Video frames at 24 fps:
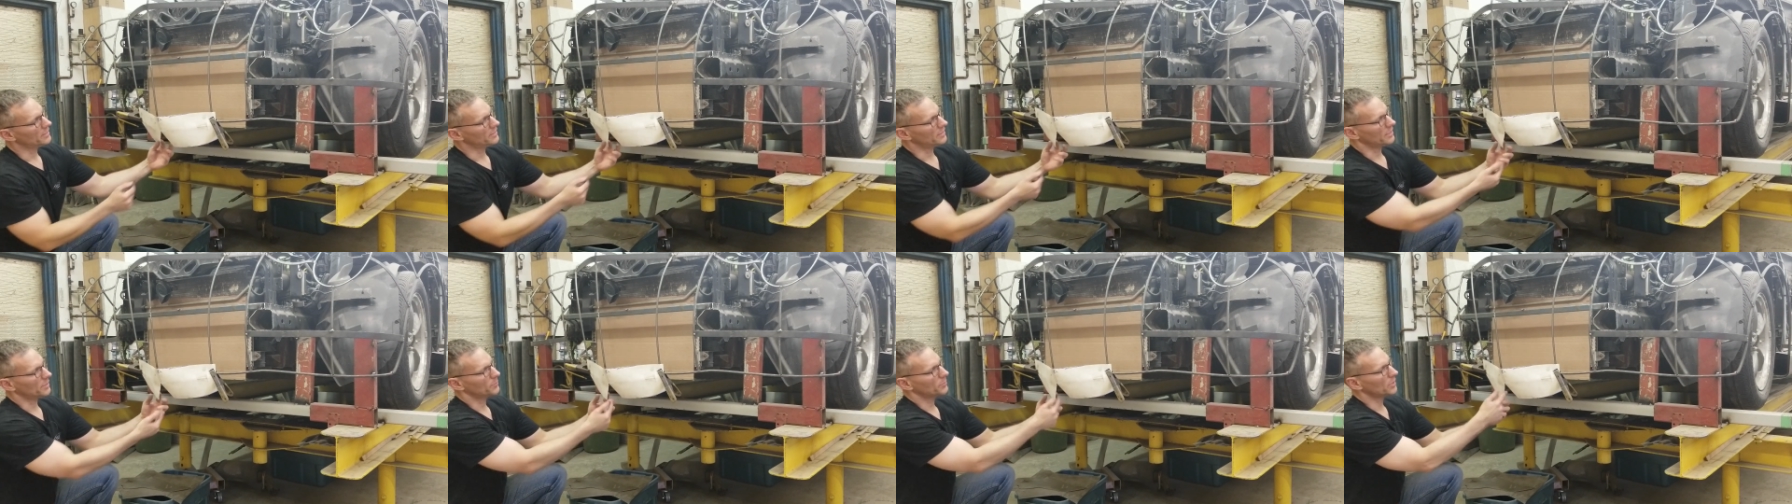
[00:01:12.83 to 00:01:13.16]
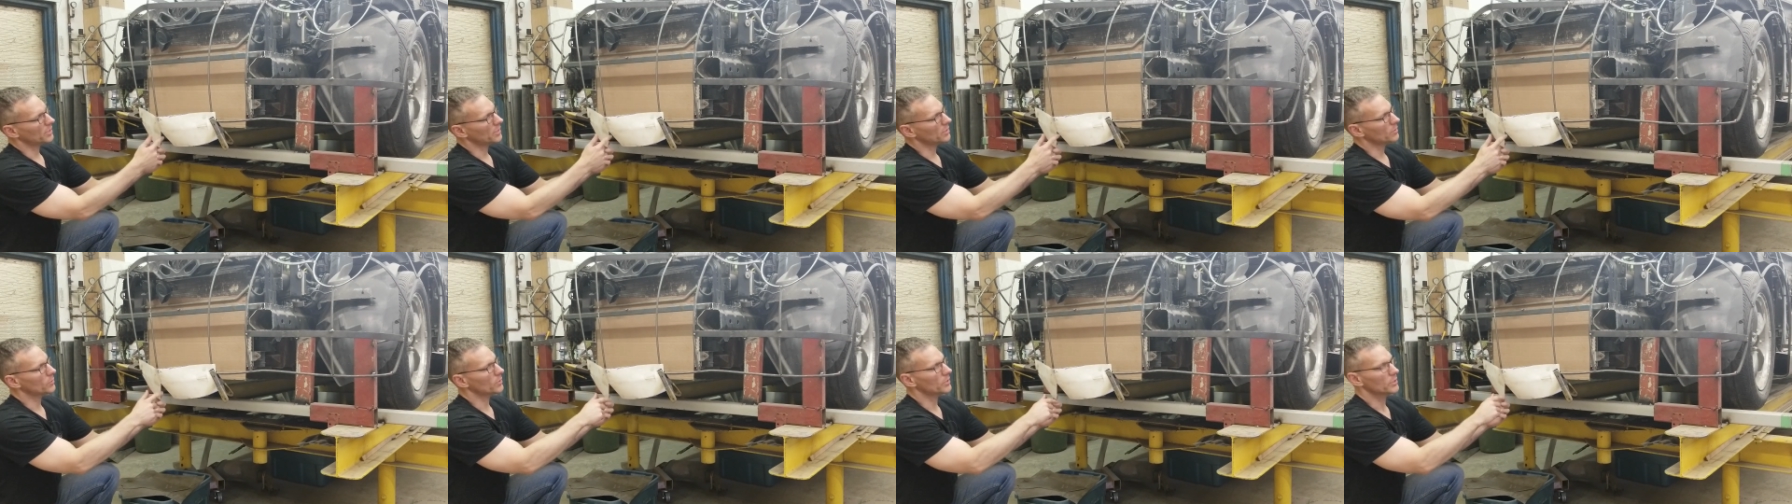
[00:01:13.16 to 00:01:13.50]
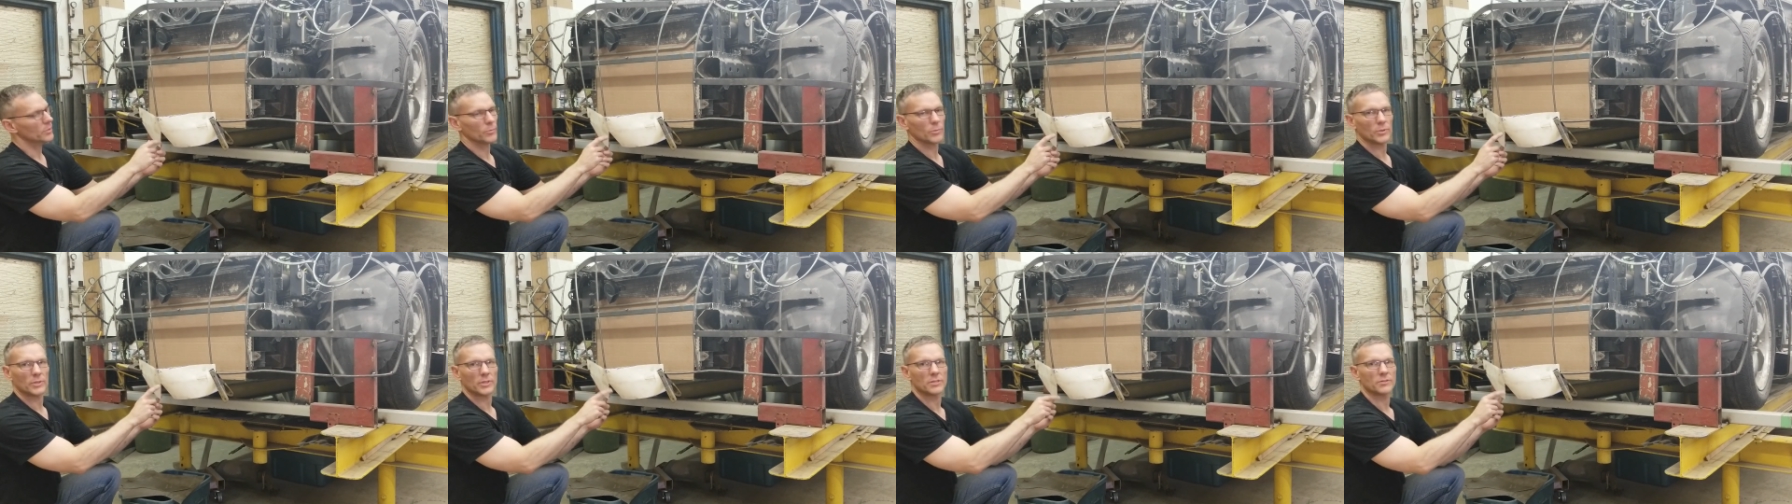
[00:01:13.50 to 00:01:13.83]
I probably
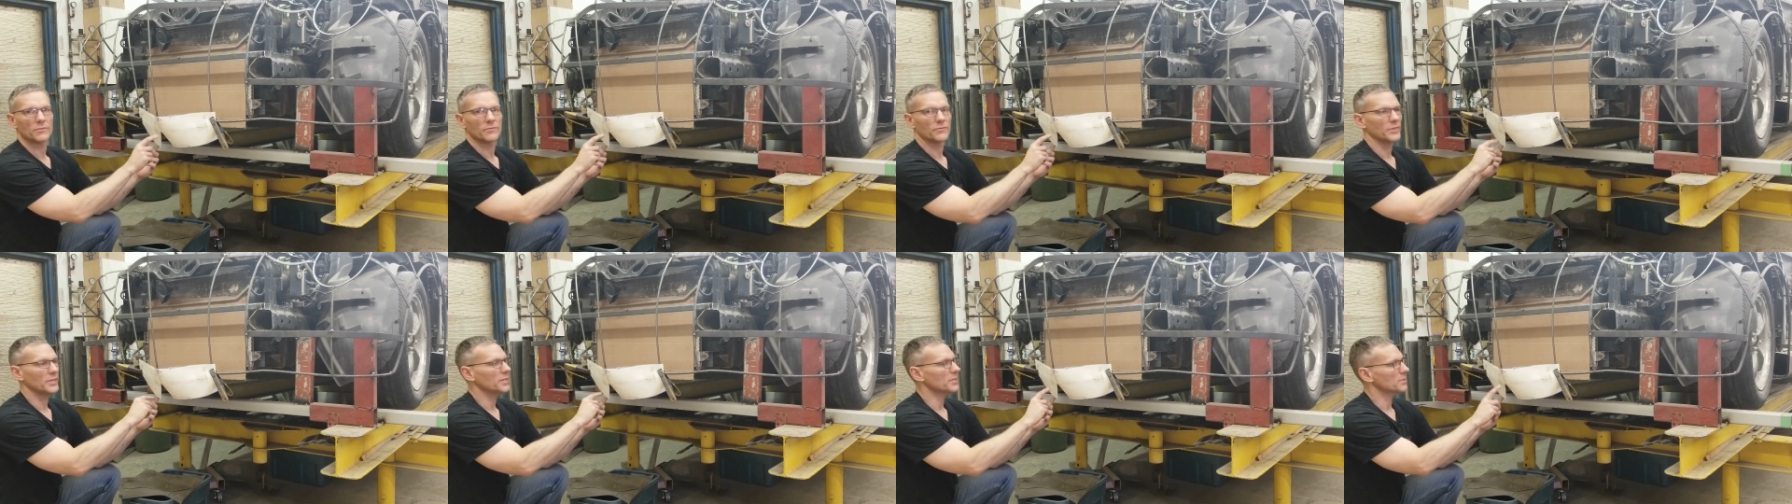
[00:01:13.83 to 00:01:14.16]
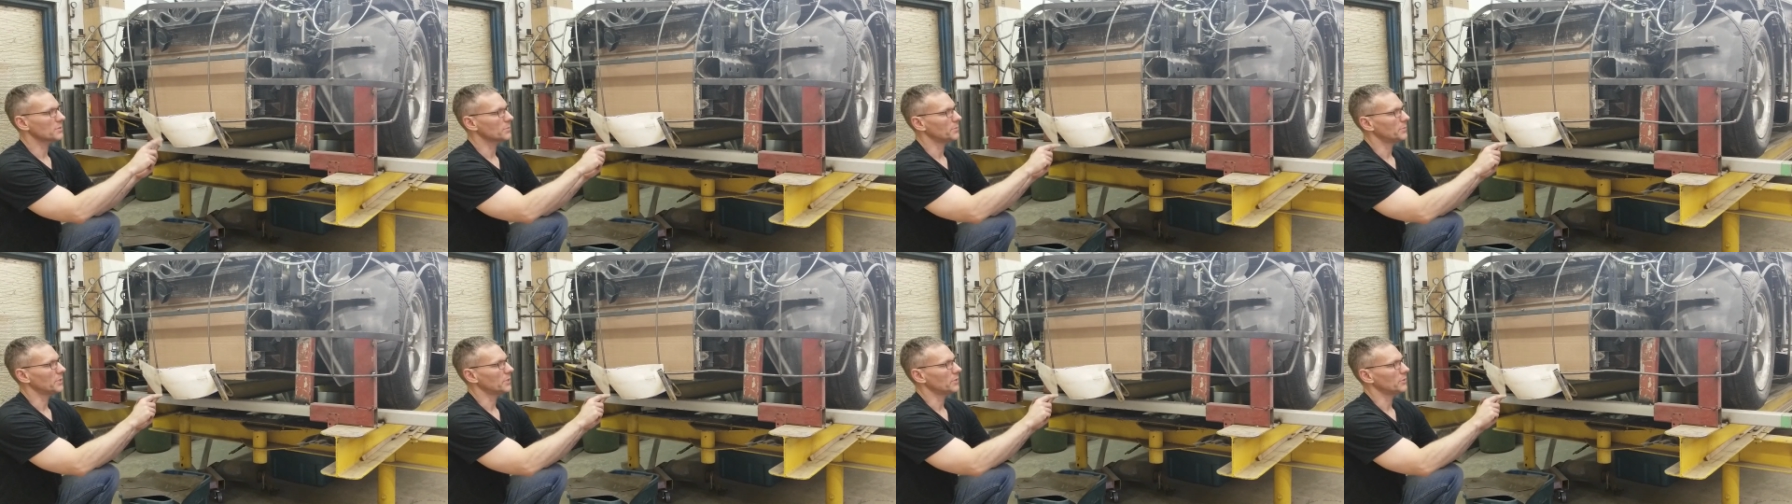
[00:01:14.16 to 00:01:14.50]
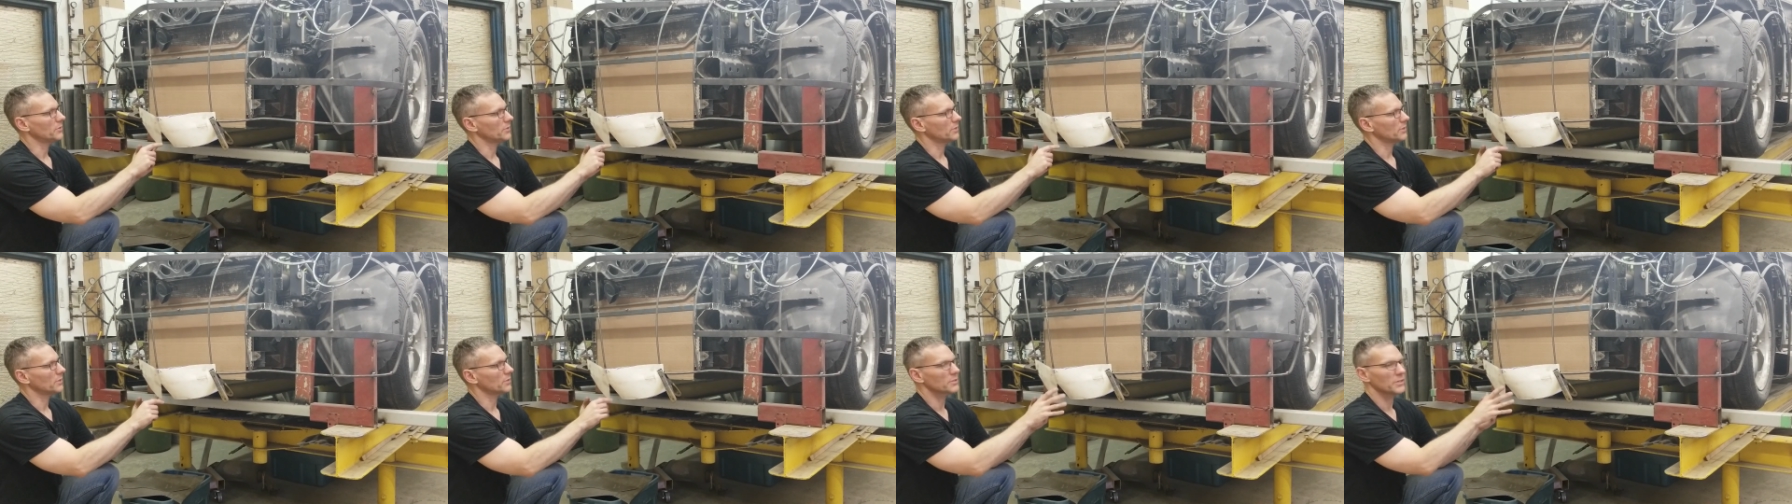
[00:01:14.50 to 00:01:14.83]
wonder what this V is
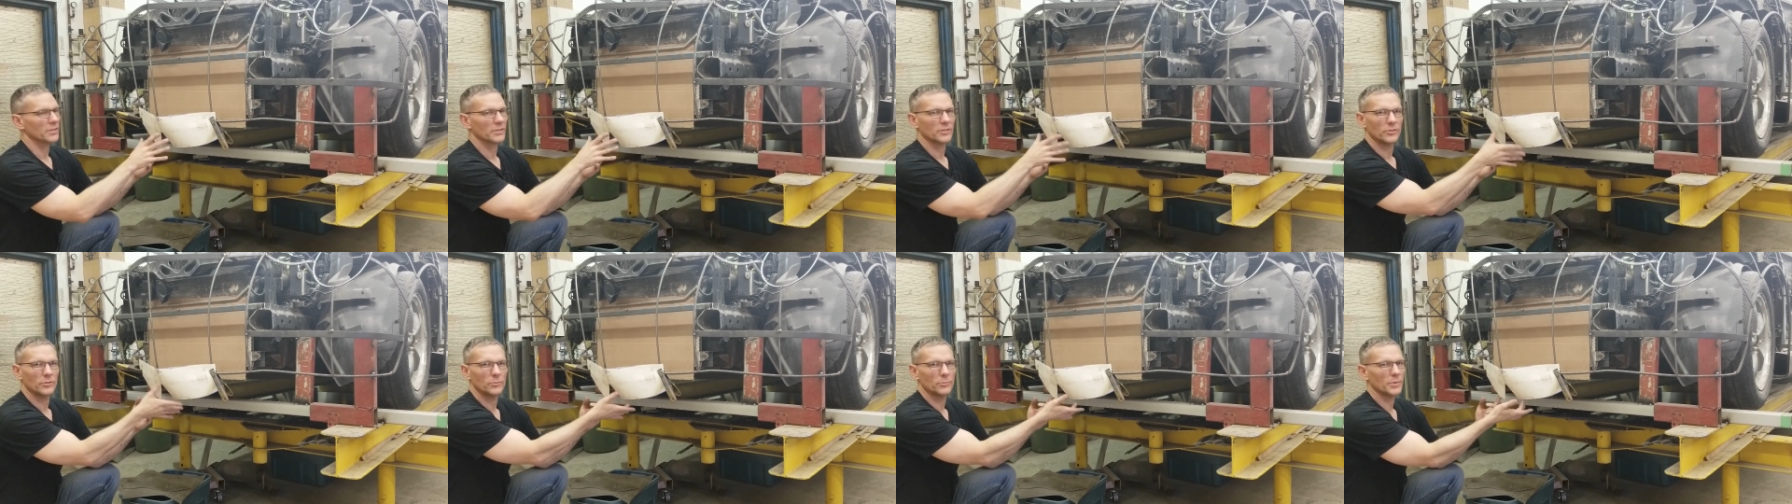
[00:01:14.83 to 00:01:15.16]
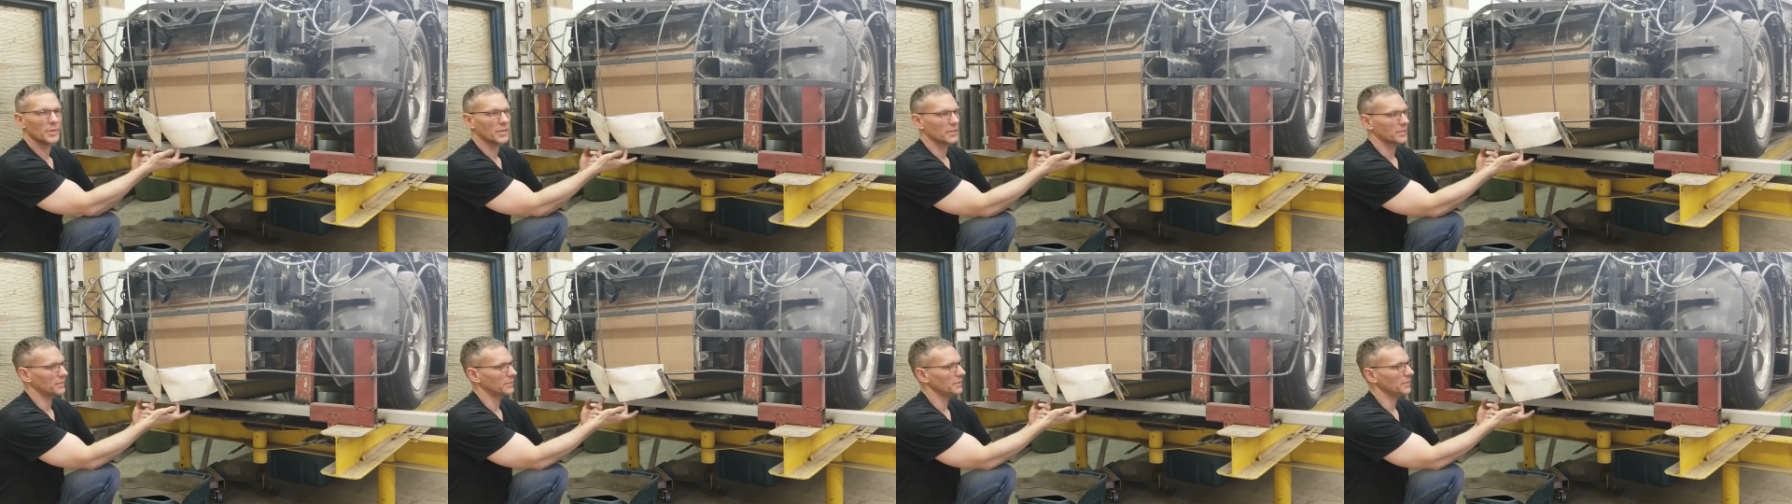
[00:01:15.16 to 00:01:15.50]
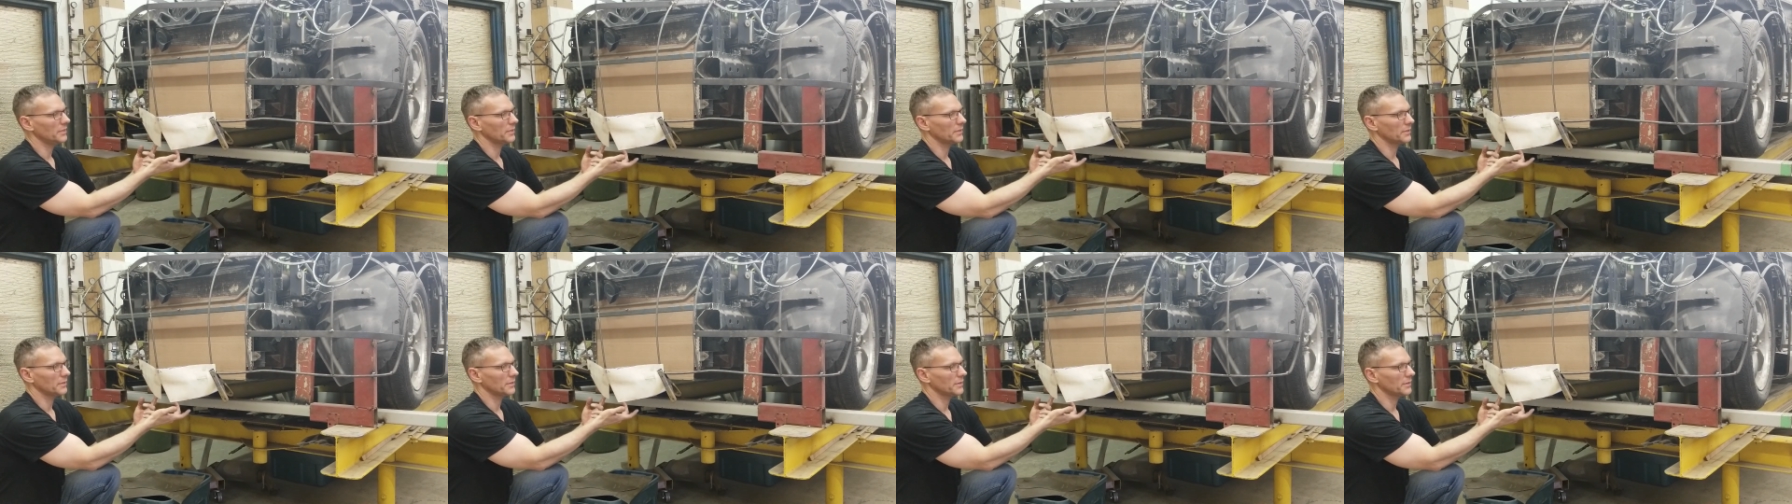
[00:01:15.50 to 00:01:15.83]
about. It looks like 2 buck
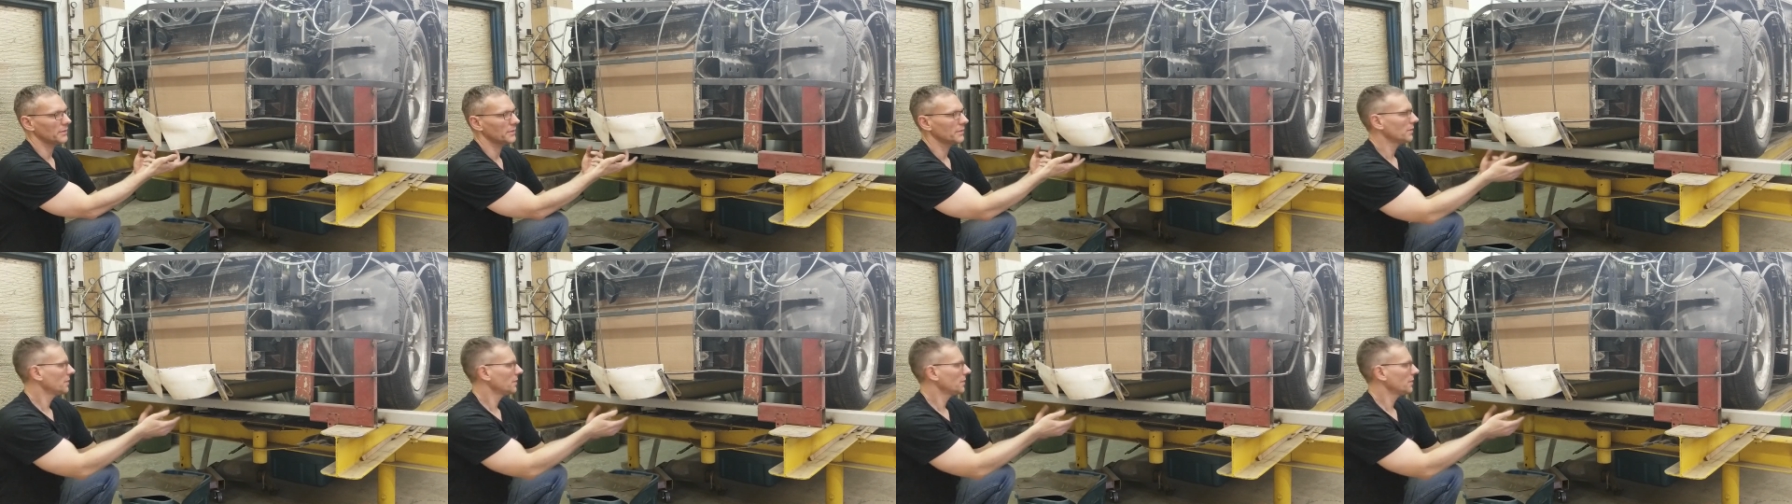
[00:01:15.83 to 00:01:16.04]
teeth, eh?